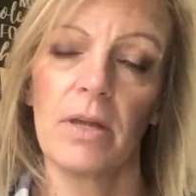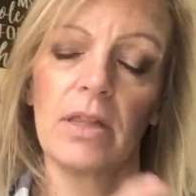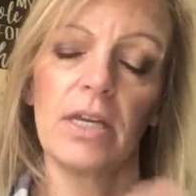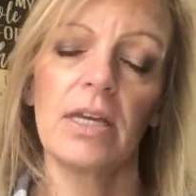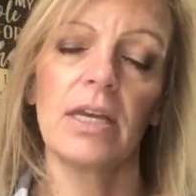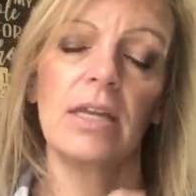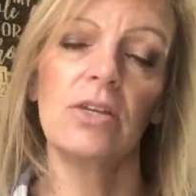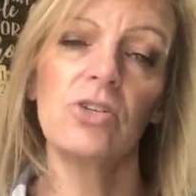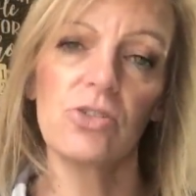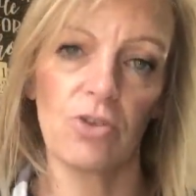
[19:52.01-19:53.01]
a link in
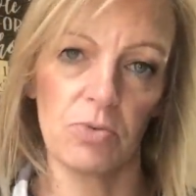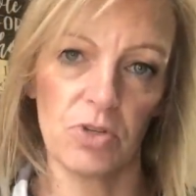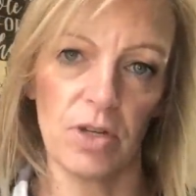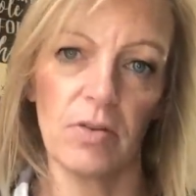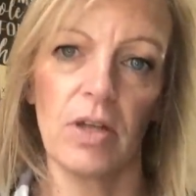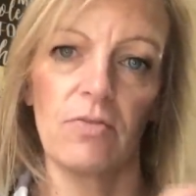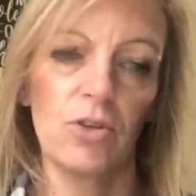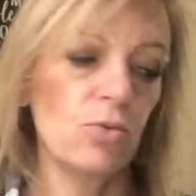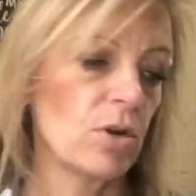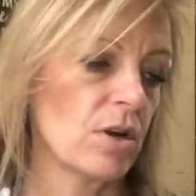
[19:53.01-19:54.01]
the description if
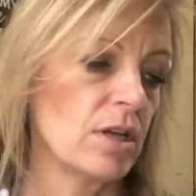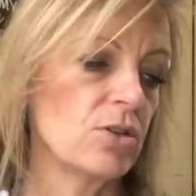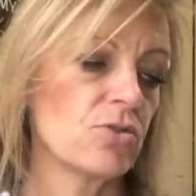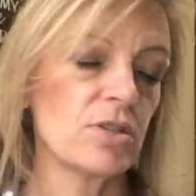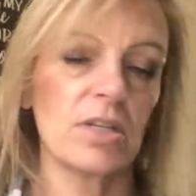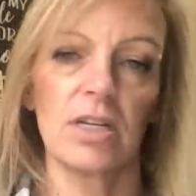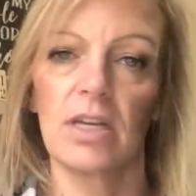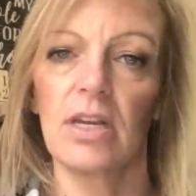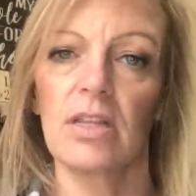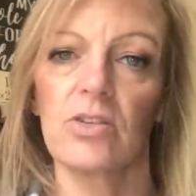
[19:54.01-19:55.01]
you are interested in
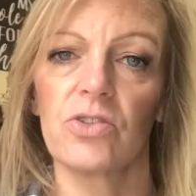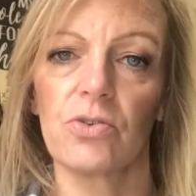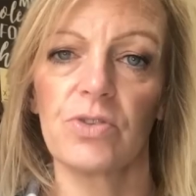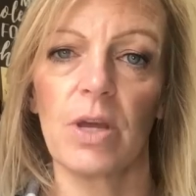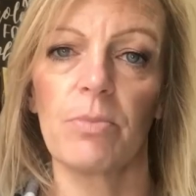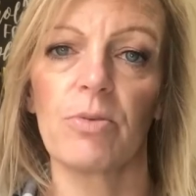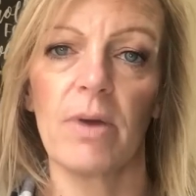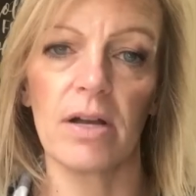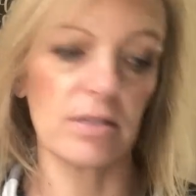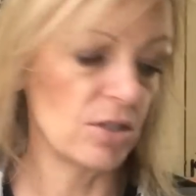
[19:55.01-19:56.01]
getting this Sew Sampler
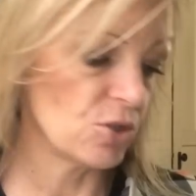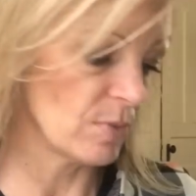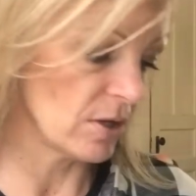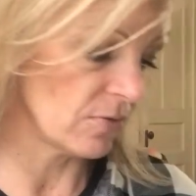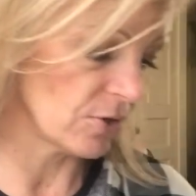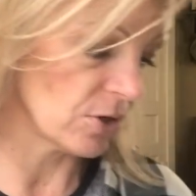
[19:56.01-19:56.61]
box each month for